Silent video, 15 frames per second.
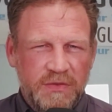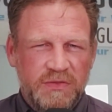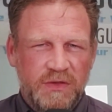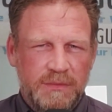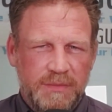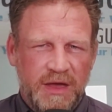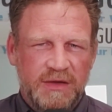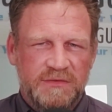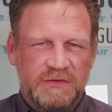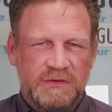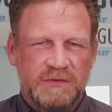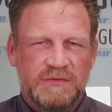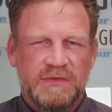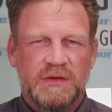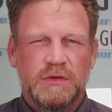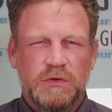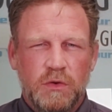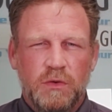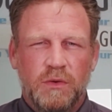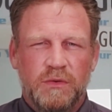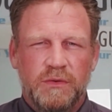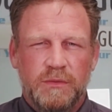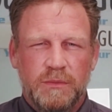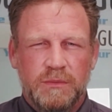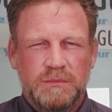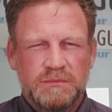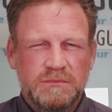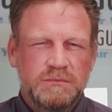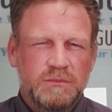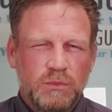basis, then Google
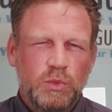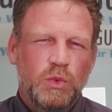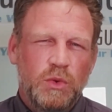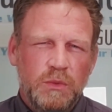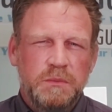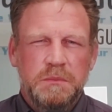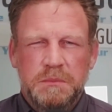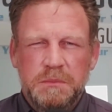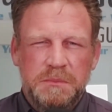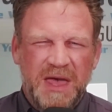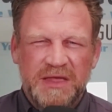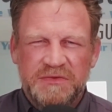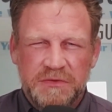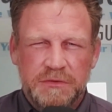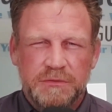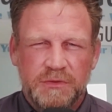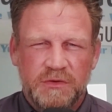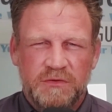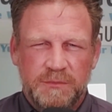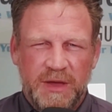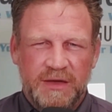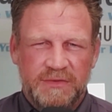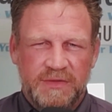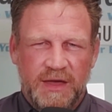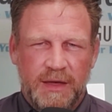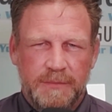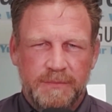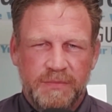will basically respect that.